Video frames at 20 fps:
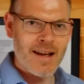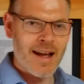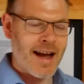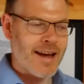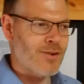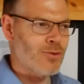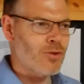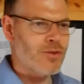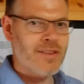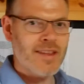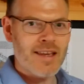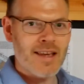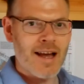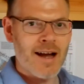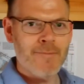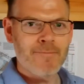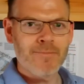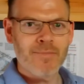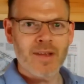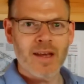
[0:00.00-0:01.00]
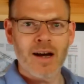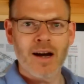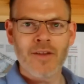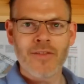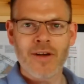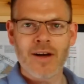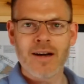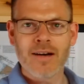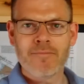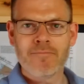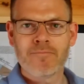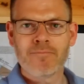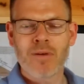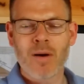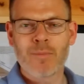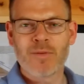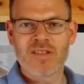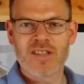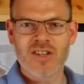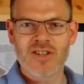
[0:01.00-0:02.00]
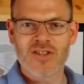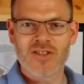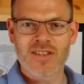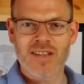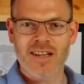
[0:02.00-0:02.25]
and all the um, other prepositions